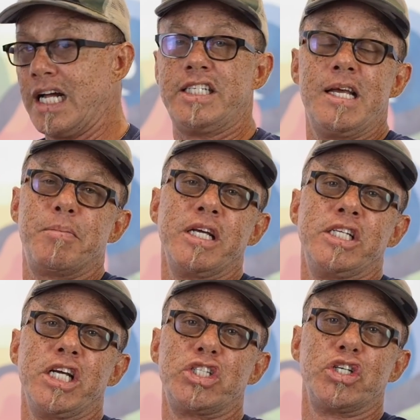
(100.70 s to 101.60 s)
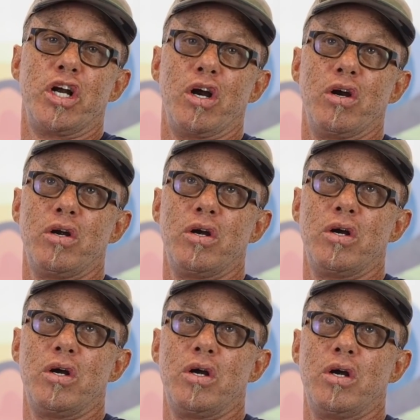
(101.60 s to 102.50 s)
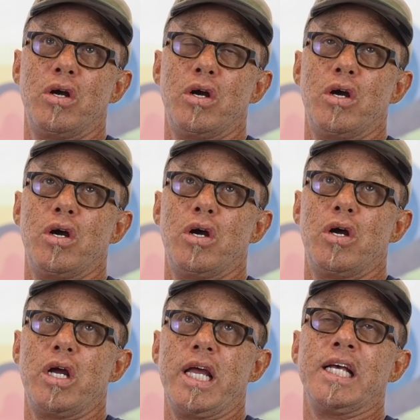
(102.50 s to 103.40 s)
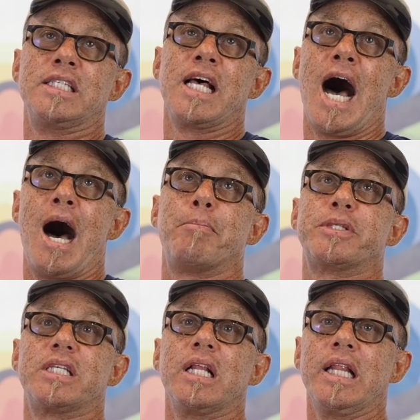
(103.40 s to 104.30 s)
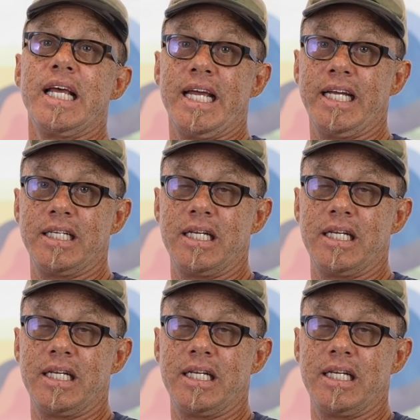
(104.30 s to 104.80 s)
a deep conditioner is obsolete